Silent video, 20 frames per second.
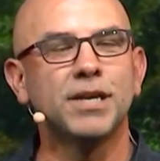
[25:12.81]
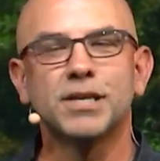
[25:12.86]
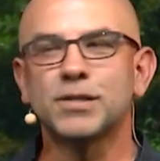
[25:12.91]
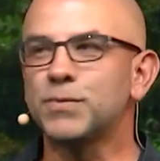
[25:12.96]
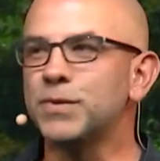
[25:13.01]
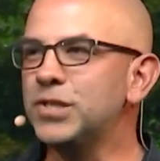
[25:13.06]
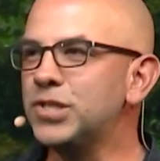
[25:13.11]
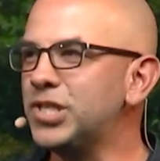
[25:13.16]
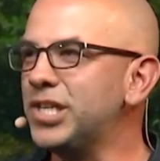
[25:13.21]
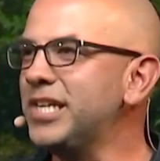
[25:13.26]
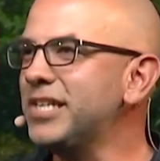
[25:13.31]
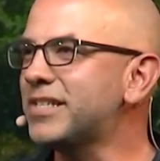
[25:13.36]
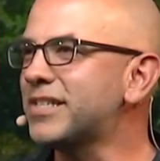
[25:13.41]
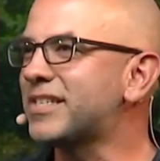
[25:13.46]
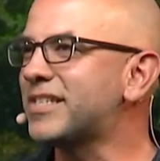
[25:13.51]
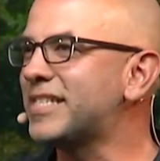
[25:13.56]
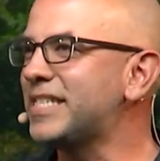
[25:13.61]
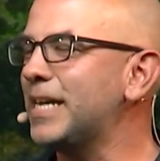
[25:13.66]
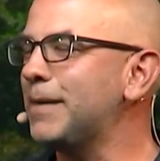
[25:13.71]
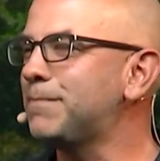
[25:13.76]
Because when
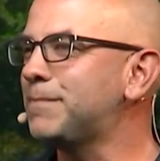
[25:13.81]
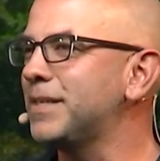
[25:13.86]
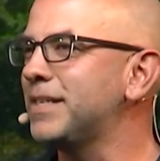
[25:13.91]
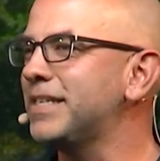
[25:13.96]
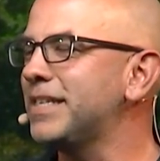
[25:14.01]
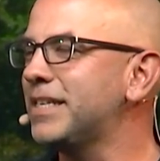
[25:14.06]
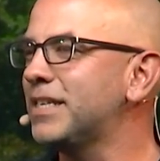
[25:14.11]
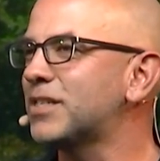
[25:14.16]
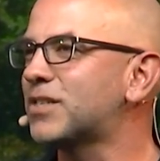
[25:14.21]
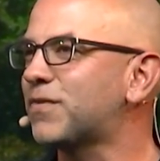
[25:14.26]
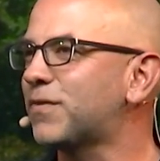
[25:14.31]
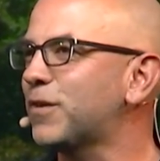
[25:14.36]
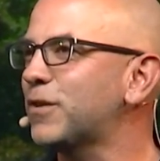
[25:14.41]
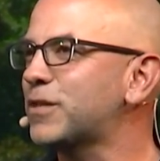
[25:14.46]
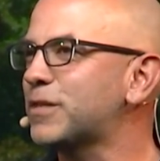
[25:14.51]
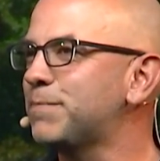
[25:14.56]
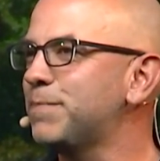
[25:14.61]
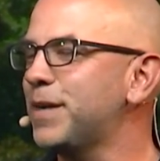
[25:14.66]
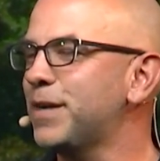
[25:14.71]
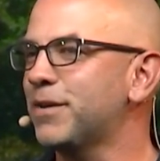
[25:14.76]
Jesus stepped and did his
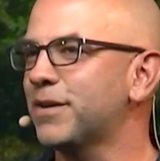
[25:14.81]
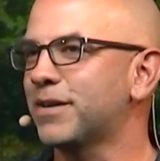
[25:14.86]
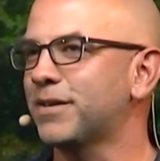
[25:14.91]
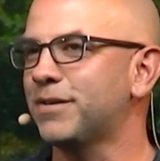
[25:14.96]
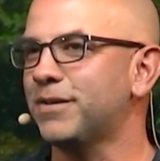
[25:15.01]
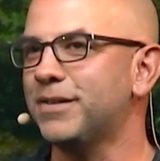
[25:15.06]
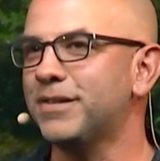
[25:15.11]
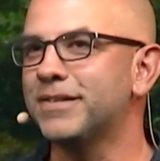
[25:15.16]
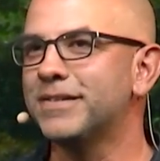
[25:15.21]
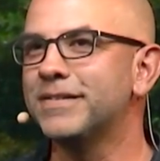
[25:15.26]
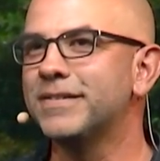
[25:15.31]
first miracle,